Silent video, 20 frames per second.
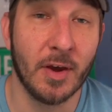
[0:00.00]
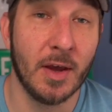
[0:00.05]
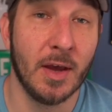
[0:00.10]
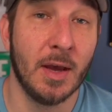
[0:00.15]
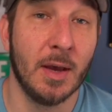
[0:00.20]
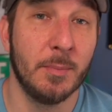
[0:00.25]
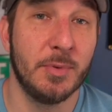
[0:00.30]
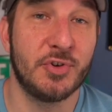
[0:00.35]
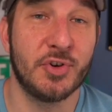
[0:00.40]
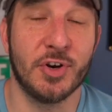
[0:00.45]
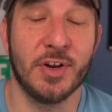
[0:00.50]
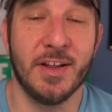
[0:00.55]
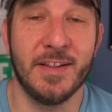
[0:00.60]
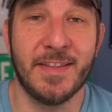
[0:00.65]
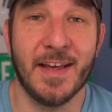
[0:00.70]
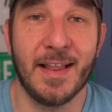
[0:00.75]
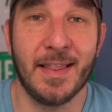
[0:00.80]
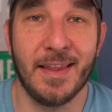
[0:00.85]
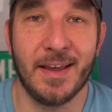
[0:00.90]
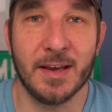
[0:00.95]
Be sure to hit
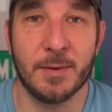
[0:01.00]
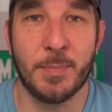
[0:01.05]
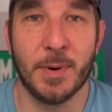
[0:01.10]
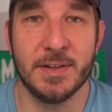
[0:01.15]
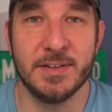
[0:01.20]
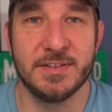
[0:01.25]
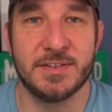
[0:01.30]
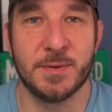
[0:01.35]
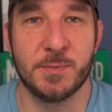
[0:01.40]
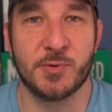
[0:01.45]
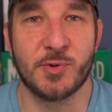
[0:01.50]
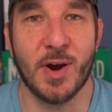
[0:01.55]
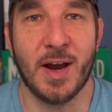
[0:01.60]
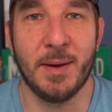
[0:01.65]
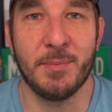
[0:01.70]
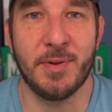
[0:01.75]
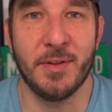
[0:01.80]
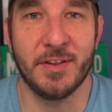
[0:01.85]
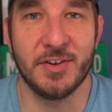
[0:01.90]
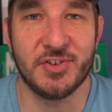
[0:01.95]
that like button,
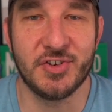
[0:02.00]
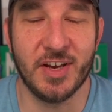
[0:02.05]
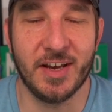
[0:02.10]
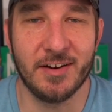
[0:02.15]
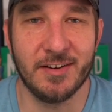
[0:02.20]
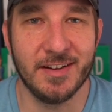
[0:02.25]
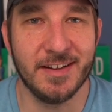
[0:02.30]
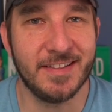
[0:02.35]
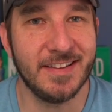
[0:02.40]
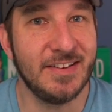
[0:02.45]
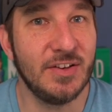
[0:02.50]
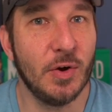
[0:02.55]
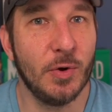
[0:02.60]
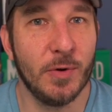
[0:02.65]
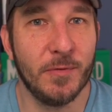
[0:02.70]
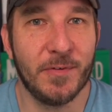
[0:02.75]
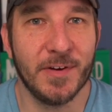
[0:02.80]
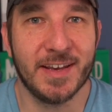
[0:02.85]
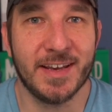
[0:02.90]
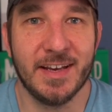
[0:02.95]
subscribe to the channel, hit the
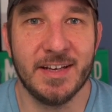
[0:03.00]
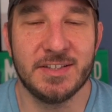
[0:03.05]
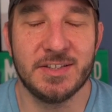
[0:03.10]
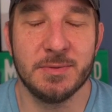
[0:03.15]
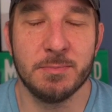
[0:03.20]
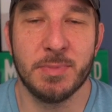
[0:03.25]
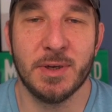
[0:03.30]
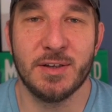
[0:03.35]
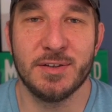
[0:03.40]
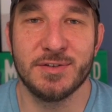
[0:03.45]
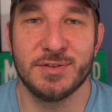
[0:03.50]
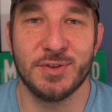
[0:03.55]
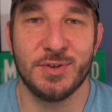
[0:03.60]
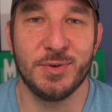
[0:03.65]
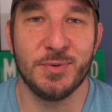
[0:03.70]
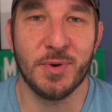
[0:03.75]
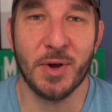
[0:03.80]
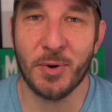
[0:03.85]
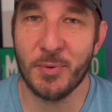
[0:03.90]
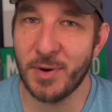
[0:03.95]
notification bell so
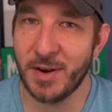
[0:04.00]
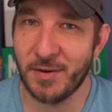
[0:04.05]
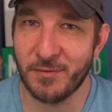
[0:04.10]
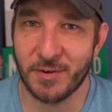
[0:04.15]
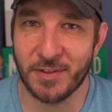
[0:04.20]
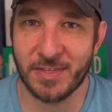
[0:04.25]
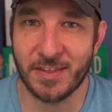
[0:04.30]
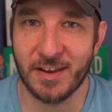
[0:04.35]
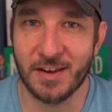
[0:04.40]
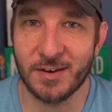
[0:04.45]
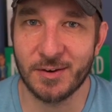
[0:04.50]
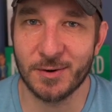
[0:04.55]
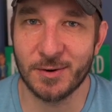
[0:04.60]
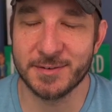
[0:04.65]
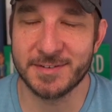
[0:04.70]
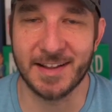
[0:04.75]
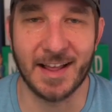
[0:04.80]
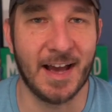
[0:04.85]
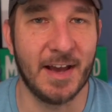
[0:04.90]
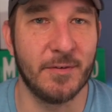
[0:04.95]
you know when everything
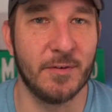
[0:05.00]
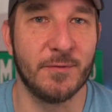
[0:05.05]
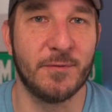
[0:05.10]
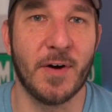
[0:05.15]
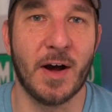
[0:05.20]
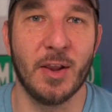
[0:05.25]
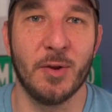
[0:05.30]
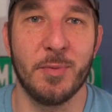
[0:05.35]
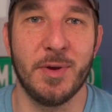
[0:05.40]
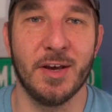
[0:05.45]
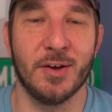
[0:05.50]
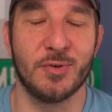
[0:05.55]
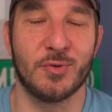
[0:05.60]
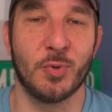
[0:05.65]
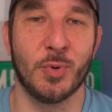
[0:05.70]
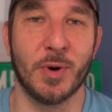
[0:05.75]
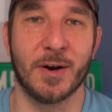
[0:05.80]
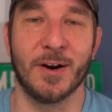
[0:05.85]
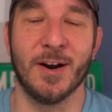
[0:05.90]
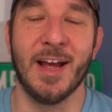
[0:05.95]
goes live, and follow me on
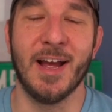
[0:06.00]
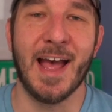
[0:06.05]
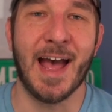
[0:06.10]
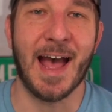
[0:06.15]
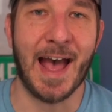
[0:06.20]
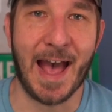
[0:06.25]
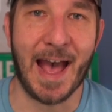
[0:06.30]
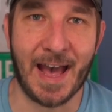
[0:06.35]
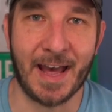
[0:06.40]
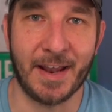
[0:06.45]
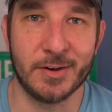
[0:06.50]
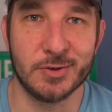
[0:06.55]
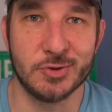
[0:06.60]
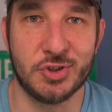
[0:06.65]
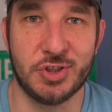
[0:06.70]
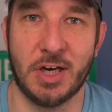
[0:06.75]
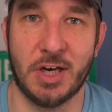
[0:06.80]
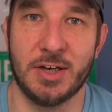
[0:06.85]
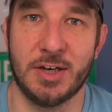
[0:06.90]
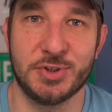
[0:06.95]
Twitter at
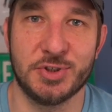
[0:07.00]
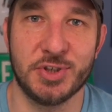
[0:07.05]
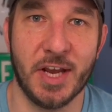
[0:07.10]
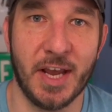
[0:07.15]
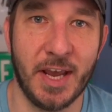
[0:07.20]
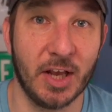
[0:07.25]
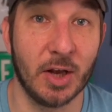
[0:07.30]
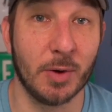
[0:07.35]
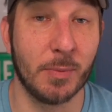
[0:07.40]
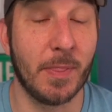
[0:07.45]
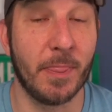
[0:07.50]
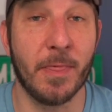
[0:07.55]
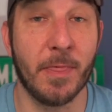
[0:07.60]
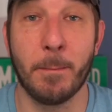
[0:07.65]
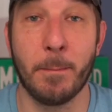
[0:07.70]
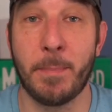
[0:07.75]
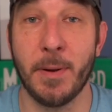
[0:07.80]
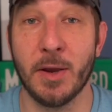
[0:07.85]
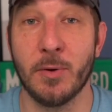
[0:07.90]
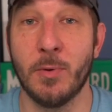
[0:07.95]
Josh Engleman. The
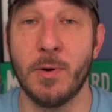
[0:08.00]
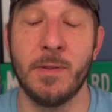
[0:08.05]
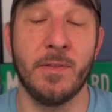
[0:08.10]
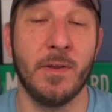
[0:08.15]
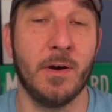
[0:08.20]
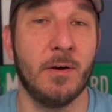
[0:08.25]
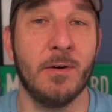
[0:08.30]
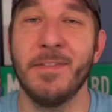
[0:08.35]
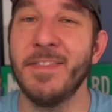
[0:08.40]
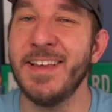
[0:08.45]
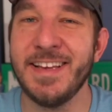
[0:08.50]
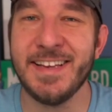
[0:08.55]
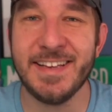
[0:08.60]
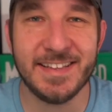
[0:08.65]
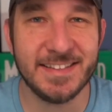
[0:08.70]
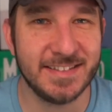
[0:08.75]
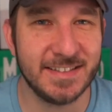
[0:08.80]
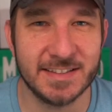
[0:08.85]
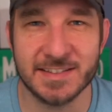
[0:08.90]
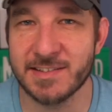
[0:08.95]
big one, though, the
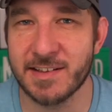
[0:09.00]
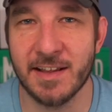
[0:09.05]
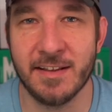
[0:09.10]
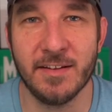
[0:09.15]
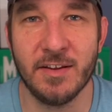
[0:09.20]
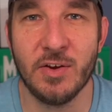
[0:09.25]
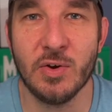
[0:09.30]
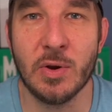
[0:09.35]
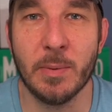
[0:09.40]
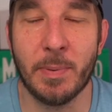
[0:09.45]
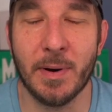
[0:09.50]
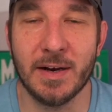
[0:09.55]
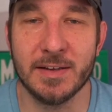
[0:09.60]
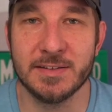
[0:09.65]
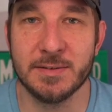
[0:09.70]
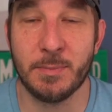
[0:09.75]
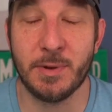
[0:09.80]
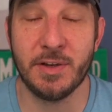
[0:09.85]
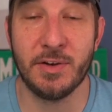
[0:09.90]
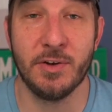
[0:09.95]
easiest thing that you could
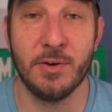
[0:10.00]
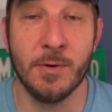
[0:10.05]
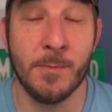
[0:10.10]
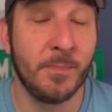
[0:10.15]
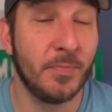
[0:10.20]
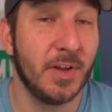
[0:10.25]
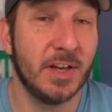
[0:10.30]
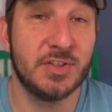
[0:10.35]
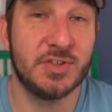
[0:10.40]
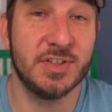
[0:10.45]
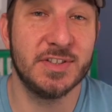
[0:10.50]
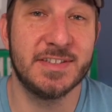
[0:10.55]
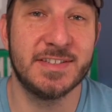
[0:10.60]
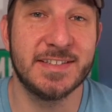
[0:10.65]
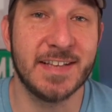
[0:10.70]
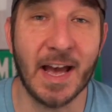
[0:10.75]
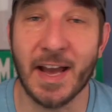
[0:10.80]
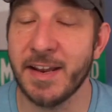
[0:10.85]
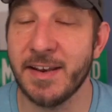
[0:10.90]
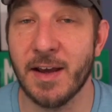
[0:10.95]
possibly do is just
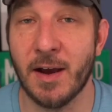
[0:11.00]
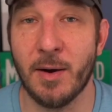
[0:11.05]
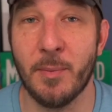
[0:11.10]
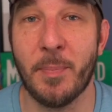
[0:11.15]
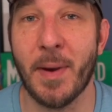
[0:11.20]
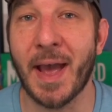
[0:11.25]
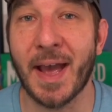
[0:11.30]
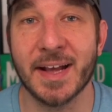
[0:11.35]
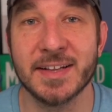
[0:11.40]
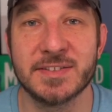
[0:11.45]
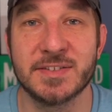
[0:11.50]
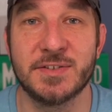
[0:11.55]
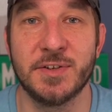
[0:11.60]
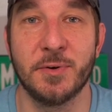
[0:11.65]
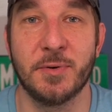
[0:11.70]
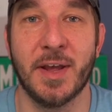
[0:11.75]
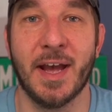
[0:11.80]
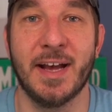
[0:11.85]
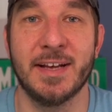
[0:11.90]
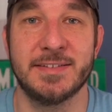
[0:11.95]
sign up at
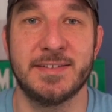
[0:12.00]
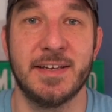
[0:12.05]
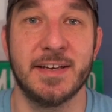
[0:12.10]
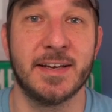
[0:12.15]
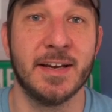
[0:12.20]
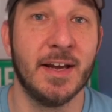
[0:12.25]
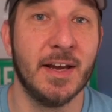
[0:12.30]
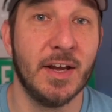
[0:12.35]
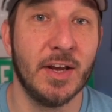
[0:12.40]
Stochastic.